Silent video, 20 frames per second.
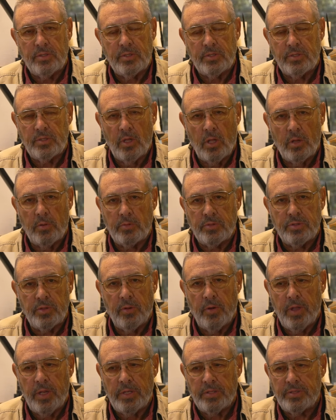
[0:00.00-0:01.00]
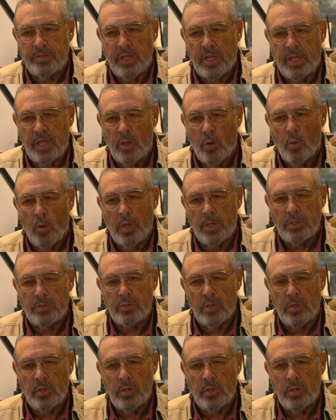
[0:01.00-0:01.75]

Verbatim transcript: Just thought it was the greatest thing going.